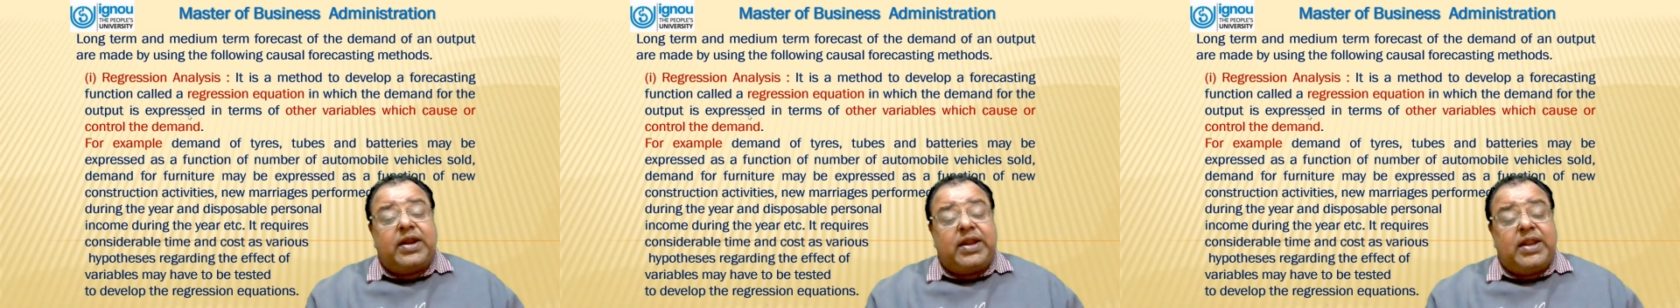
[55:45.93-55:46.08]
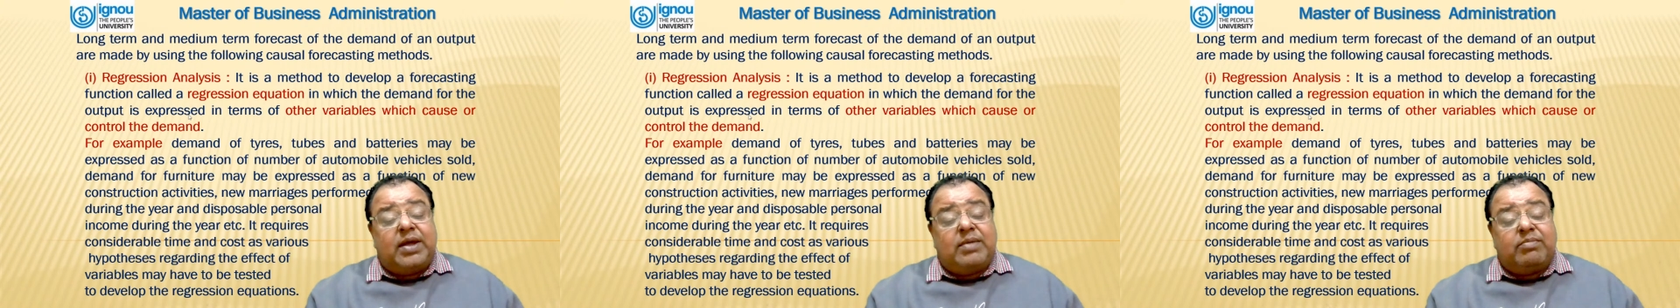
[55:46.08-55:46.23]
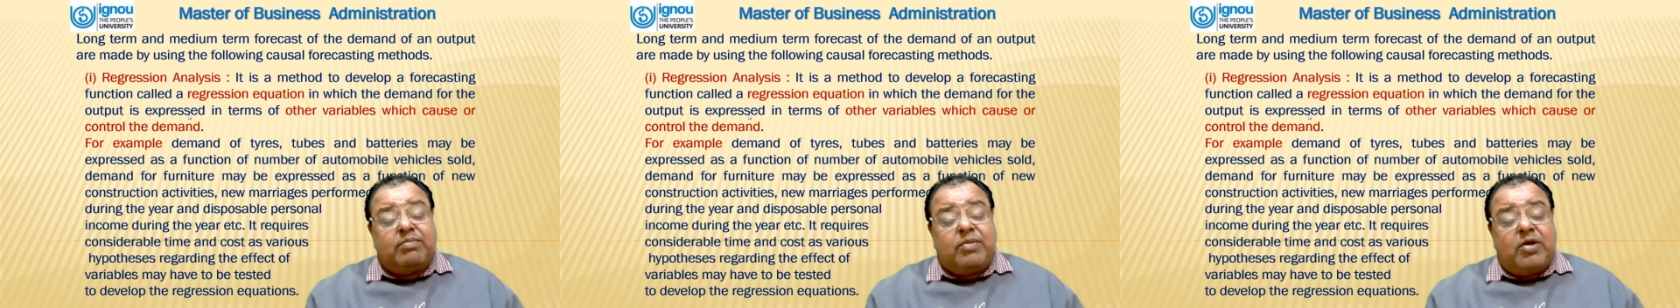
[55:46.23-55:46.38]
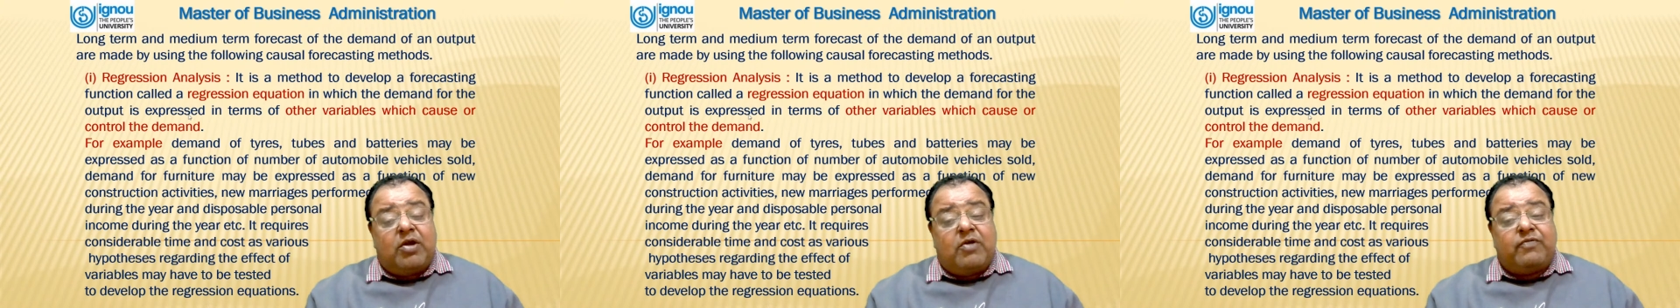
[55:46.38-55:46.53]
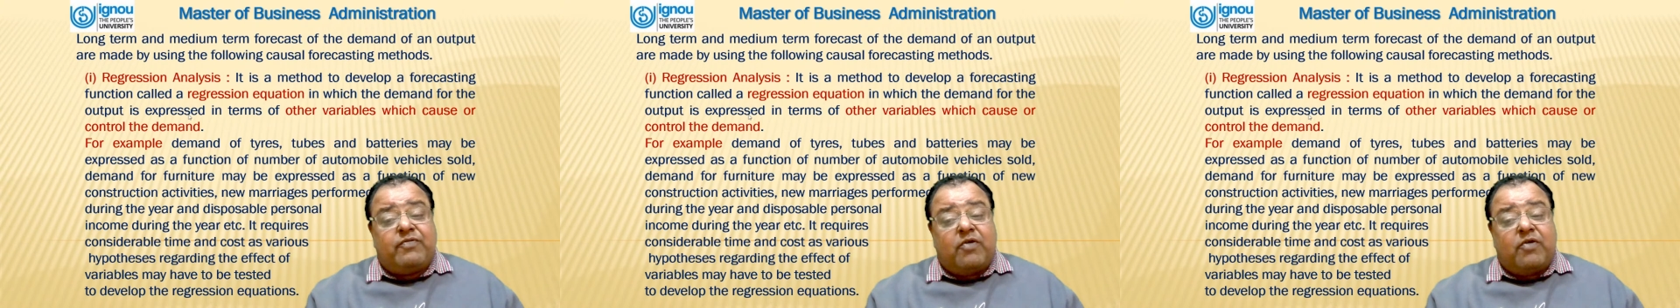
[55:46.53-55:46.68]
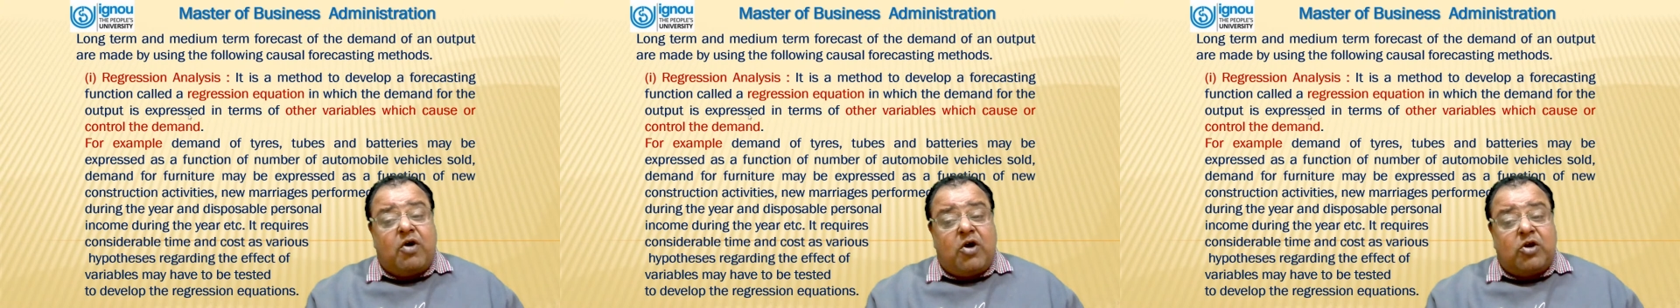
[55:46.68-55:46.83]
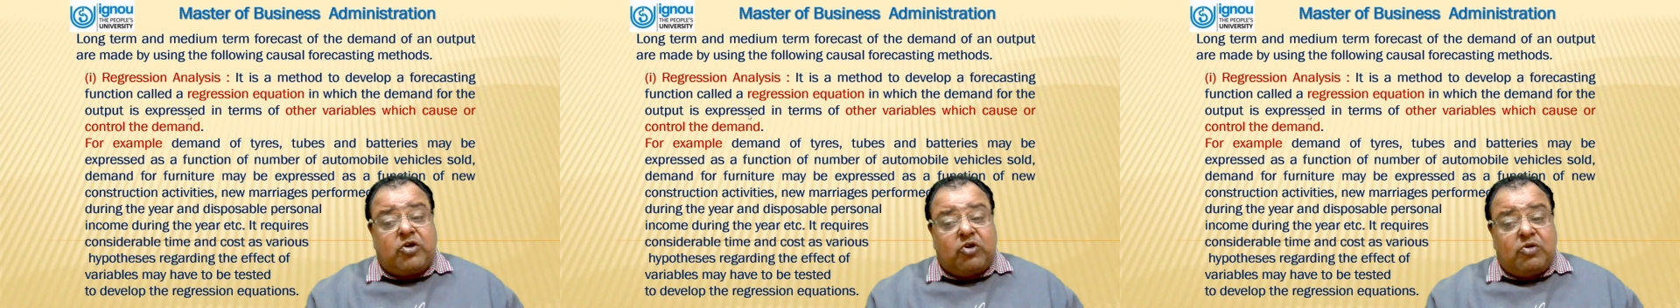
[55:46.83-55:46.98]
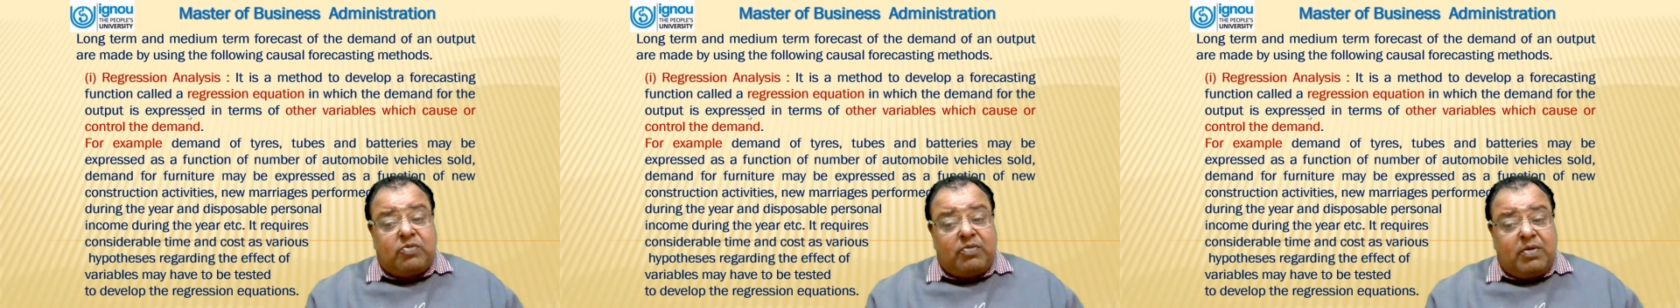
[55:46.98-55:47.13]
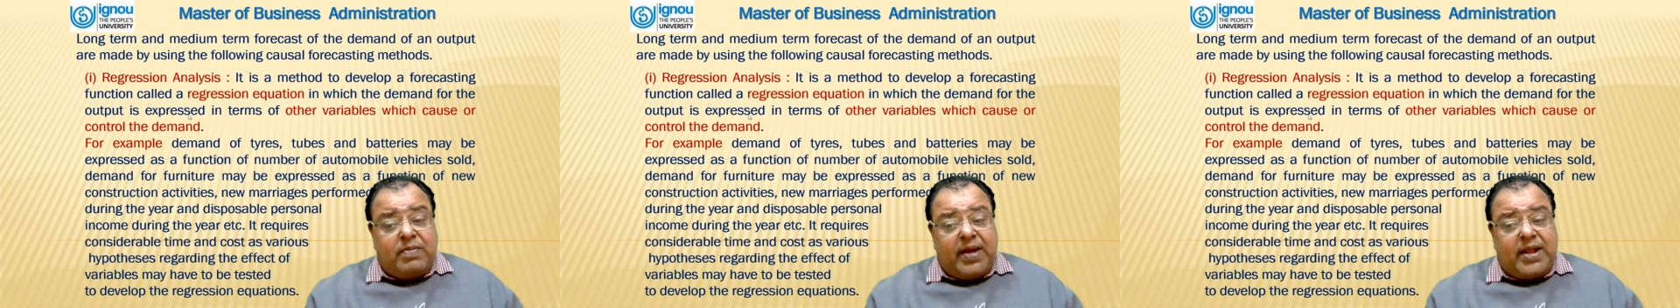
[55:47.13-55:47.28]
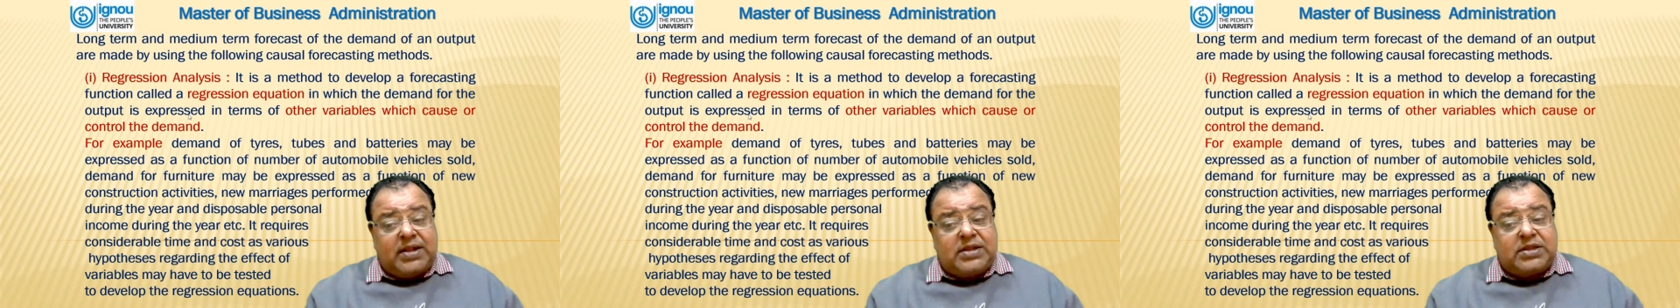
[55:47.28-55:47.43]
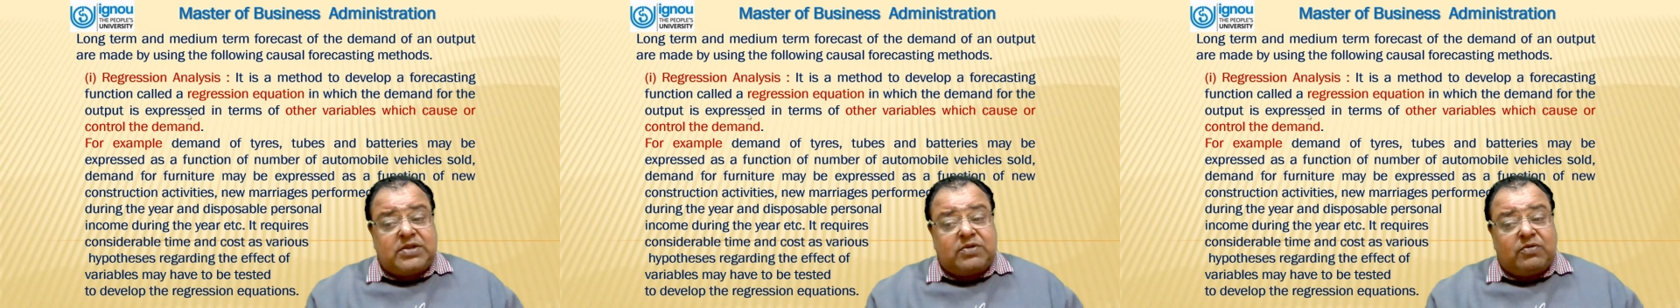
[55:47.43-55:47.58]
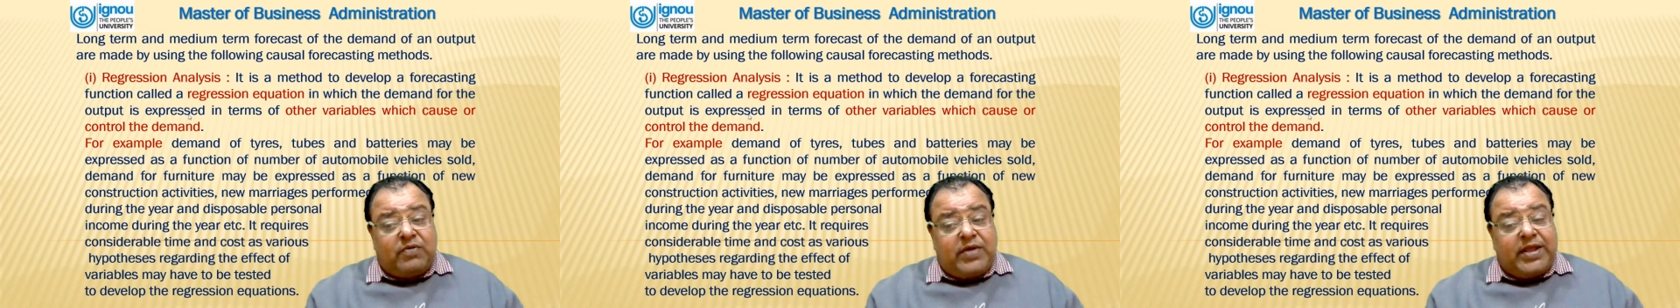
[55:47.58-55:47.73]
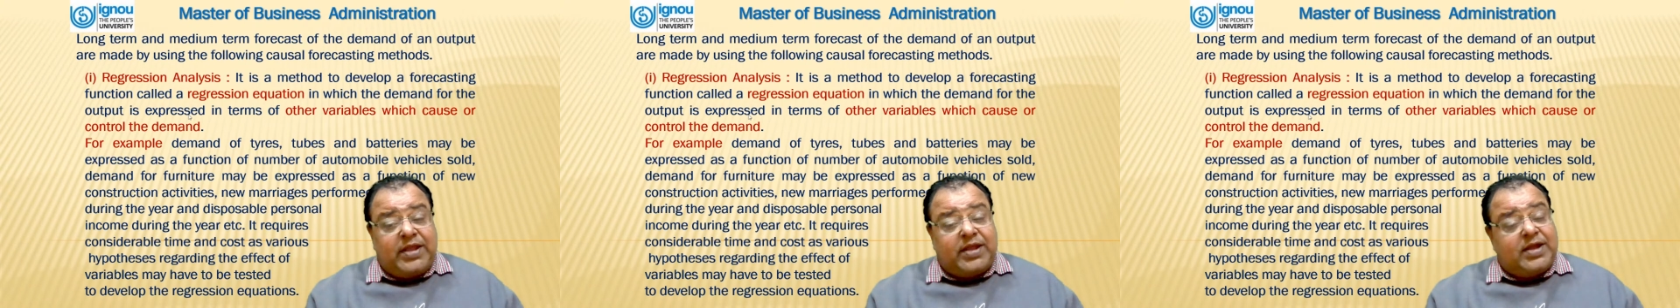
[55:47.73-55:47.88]
number of automobiles
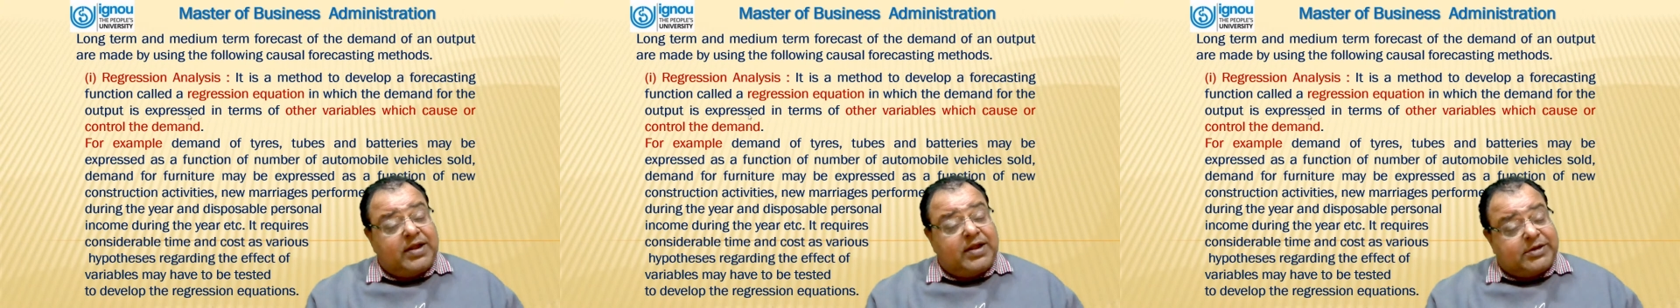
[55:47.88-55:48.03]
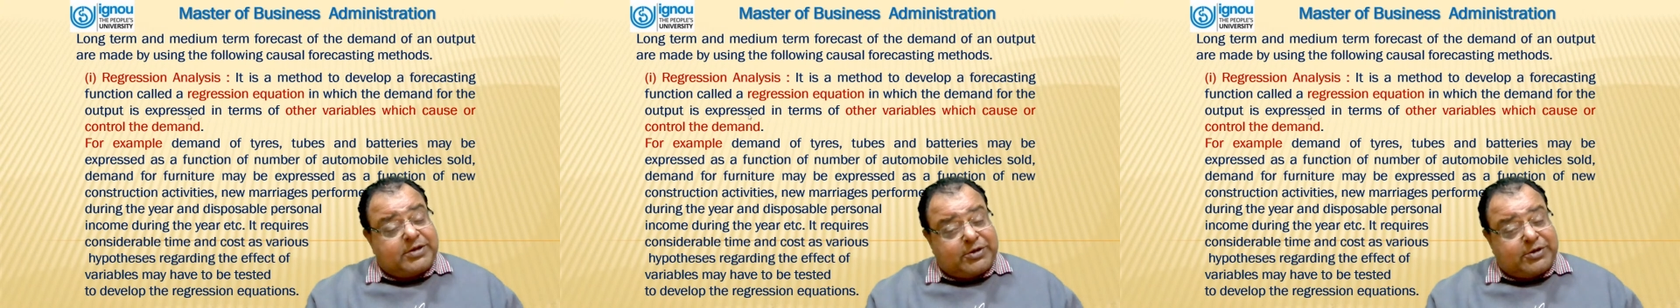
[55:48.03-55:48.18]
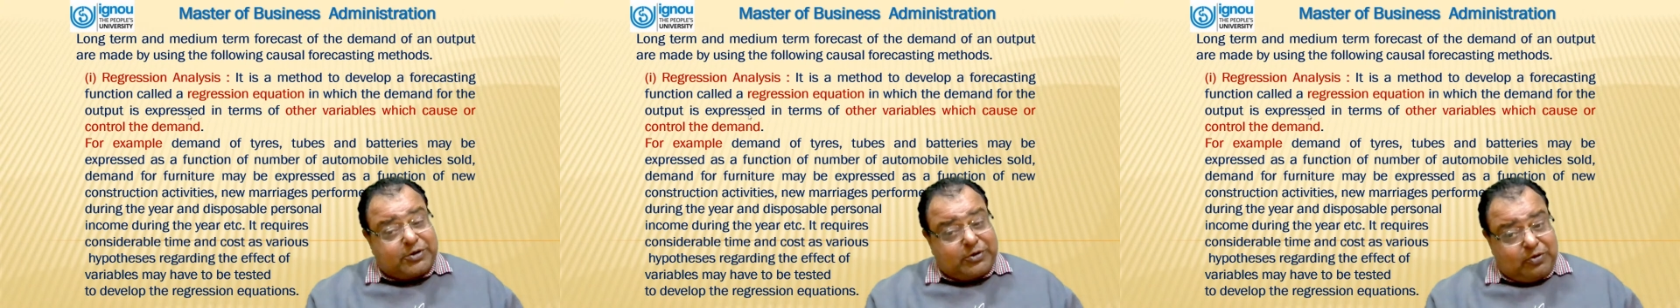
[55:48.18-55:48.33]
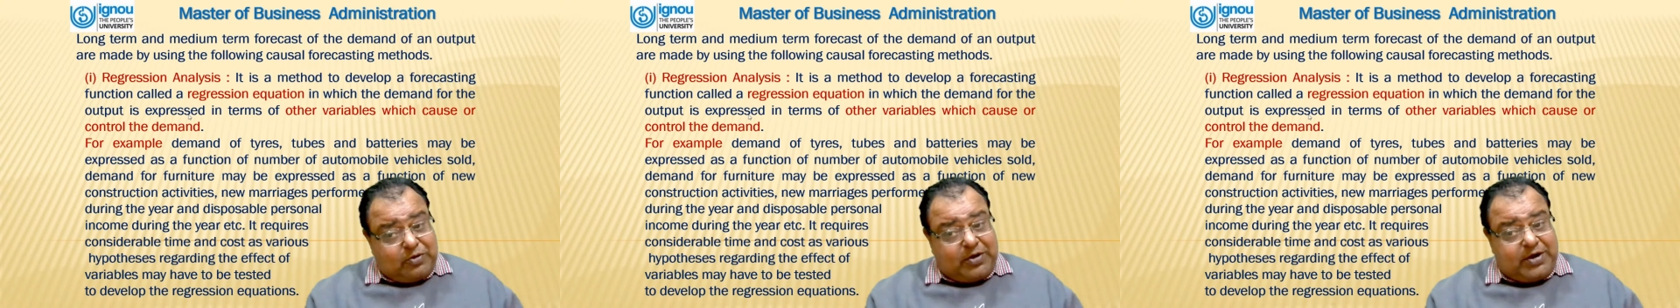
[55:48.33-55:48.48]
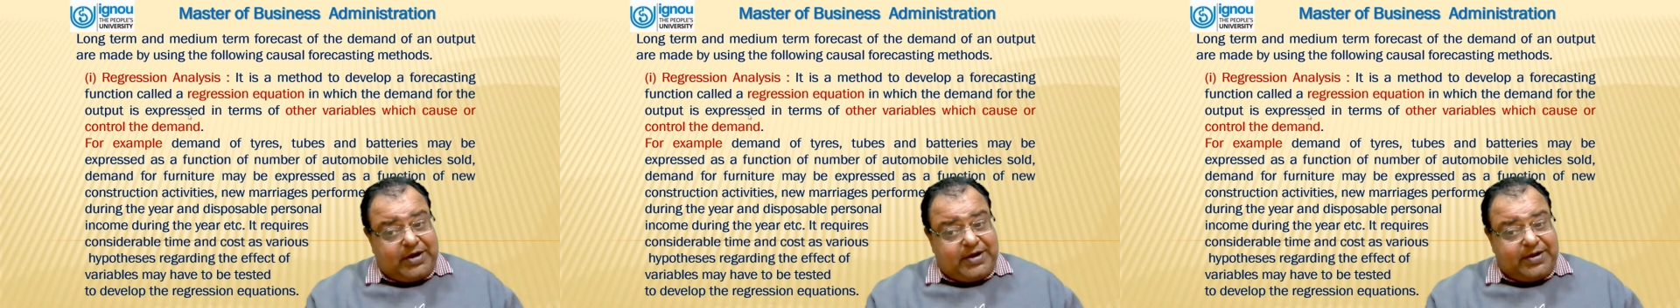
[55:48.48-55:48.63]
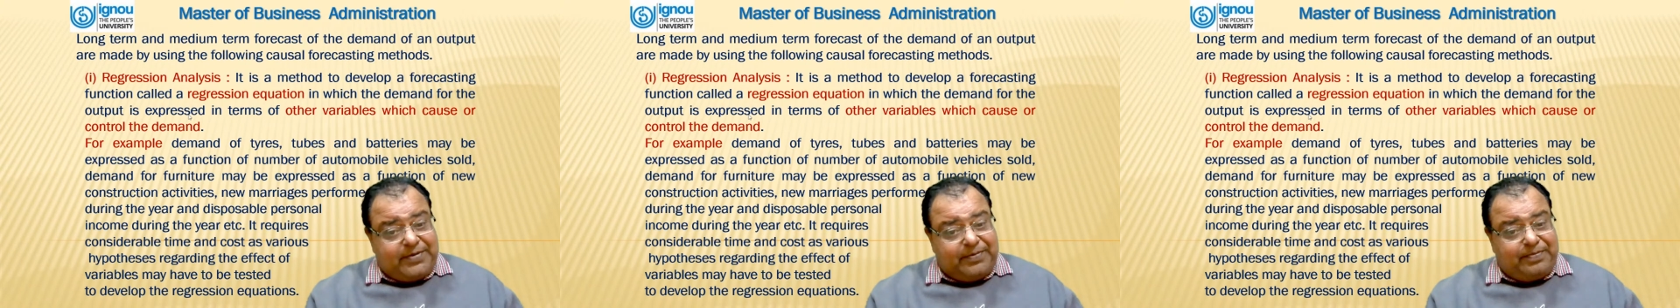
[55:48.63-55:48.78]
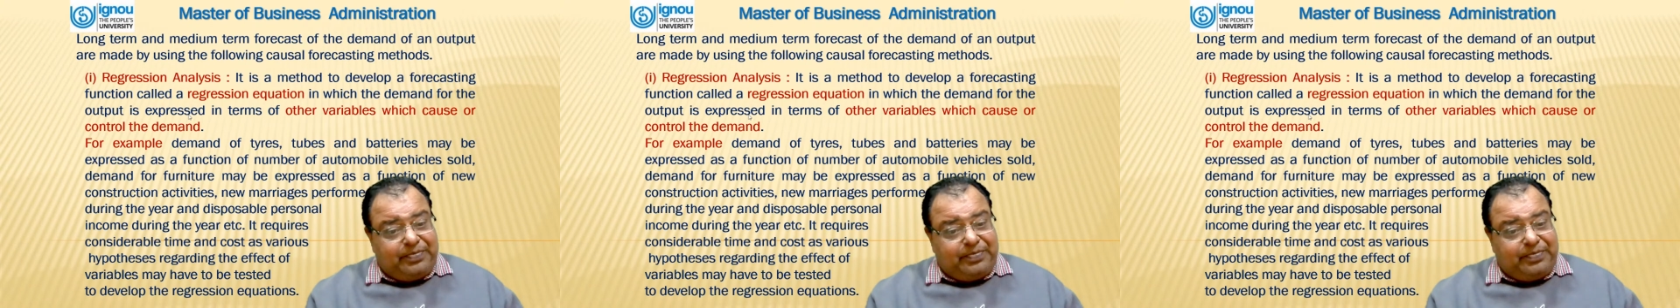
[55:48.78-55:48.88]
vehicles sold.